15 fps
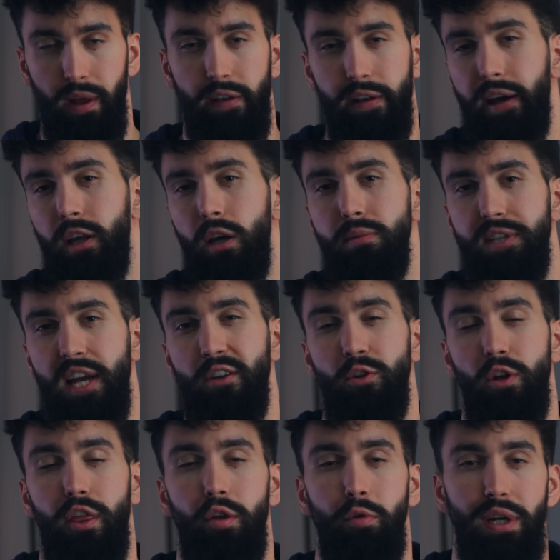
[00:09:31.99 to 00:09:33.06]
and that comes down
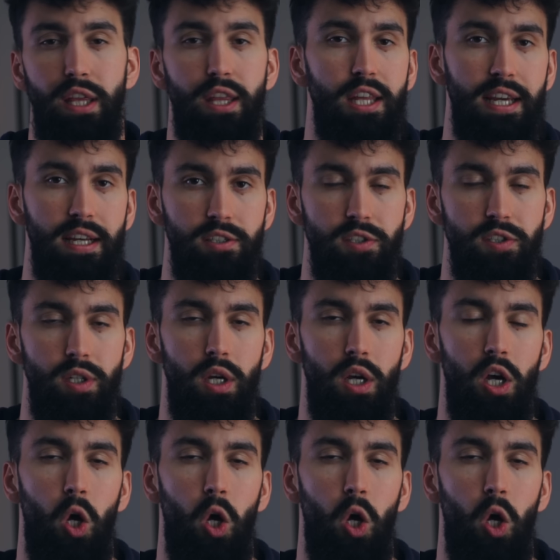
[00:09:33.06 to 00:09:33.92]
to three things.